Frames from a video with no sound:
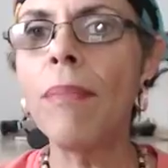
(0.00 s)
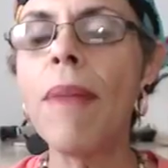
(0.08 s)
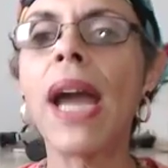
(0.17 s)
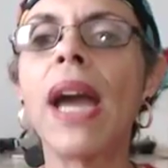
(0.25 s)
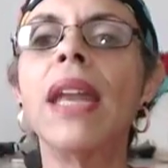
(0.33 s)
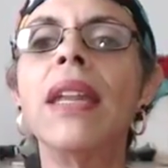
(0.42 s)

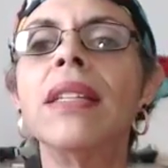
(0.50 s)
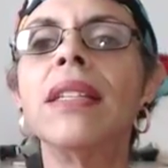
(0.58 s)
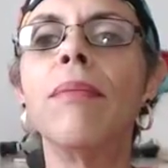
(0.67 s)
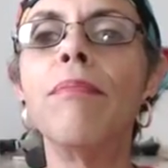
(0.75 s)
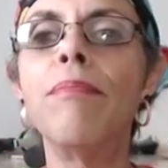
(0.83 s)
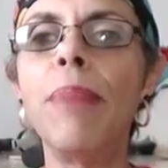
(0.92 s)

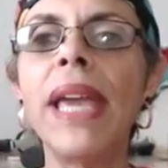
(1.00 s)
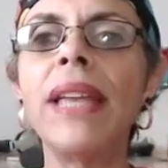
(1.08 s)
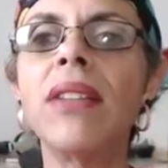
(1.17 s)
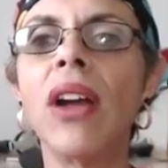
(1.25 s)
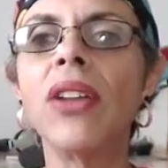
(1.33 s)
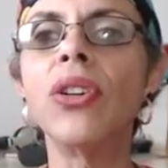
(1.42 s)
mechanism
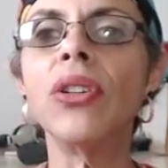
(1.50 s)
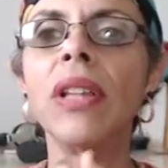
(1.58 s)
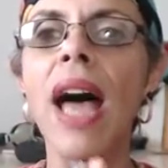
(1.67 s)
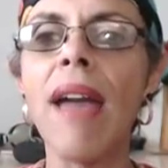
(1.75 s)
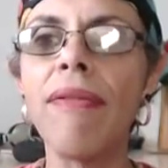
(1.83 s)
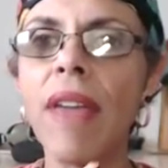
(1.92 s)
based on your
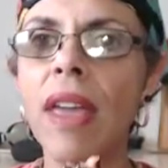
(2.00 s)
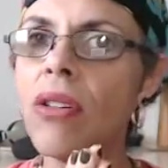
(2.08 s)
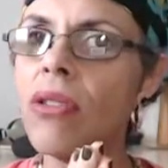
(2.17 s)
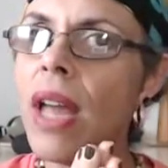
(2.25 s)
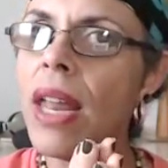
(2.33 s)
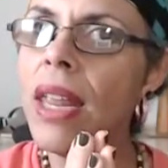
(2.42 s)
life that
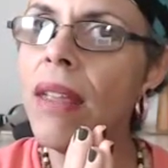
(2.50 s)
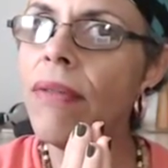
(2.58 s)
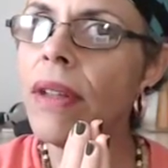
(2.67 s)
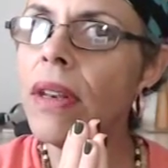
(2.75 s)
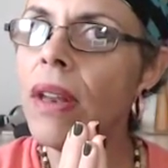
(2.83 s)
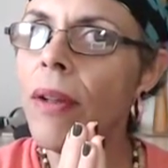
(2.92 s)
you're not
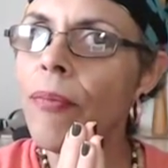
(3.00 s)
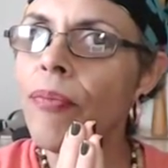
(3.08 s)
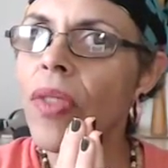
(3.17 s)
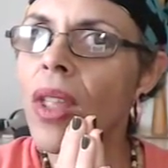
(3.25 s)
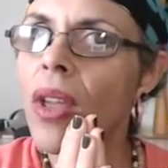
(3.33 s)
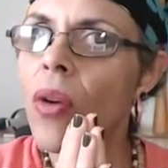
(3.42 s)
even
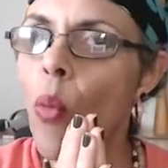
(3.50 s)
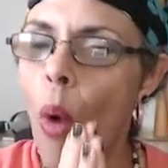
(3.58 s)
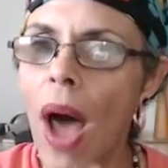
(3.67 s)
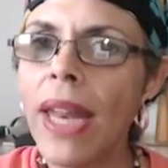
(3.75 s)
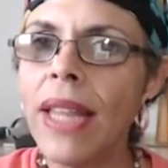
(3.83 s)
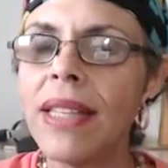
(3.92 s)

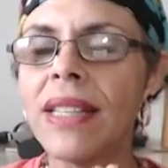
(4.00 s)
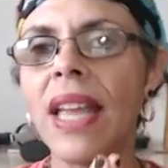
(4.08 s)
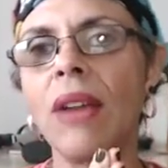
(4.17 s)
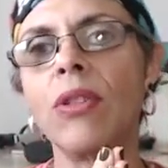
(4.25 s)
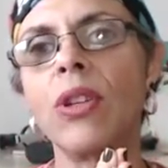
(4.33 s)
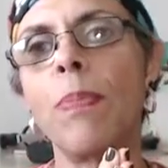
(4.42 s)
wanting to
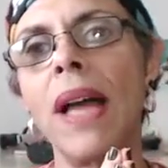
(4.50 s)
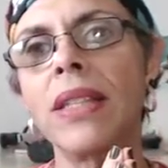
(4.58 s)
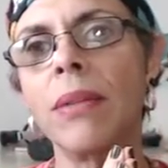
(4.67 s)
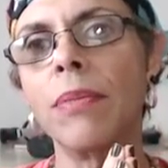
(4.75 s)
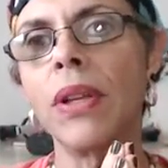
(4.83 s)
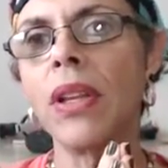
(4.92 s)
take
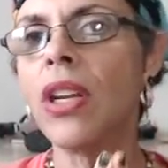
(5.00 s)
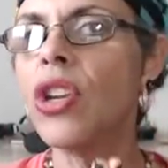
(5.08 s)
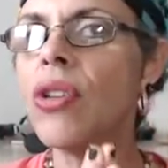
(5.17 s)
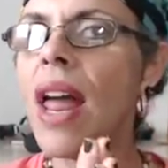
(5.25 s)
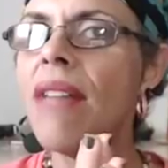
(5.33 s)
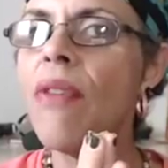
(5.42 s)
responsibility.
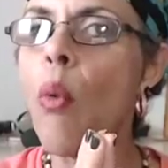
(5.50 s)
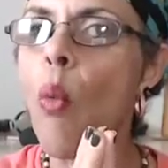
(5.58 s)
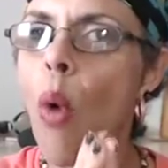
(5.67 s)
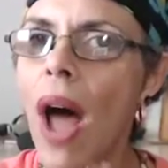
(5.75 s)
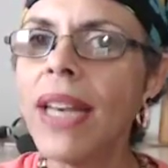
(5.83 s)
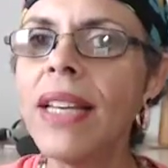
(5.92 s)
You're not even
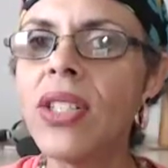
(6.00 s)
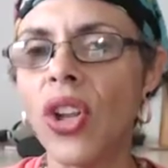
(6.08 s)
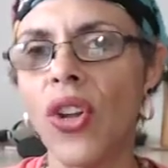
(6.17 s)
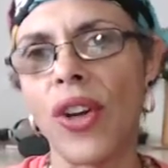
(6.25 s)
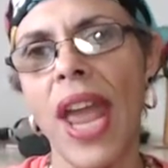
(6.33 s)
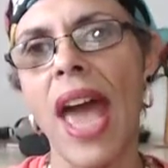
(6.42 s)
wanting to
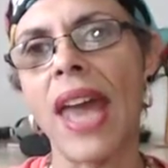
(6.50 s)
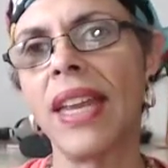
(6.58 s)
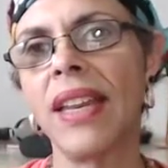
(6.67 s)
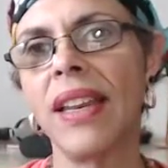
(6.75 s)
look at it.